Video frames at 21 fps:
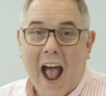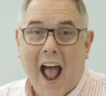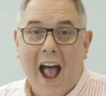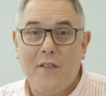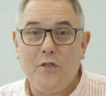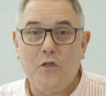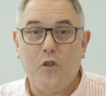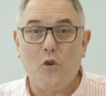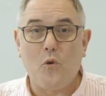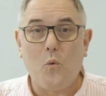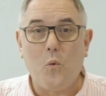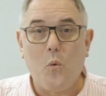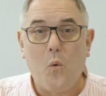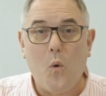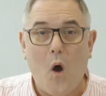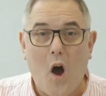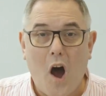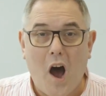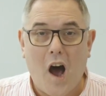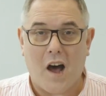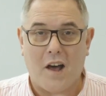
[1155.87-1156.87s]
and the
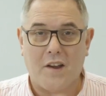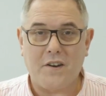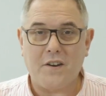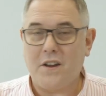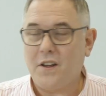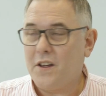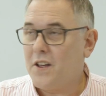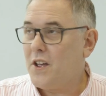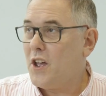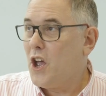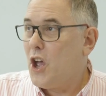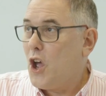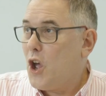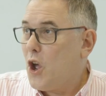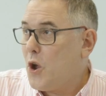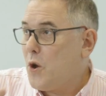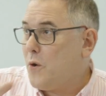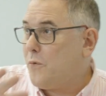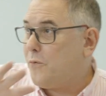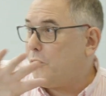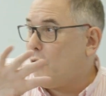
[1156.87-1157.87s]
one
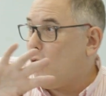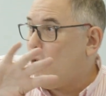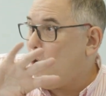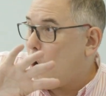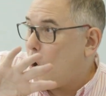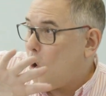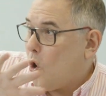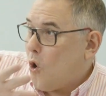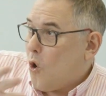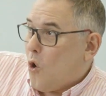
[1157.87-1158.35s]
who for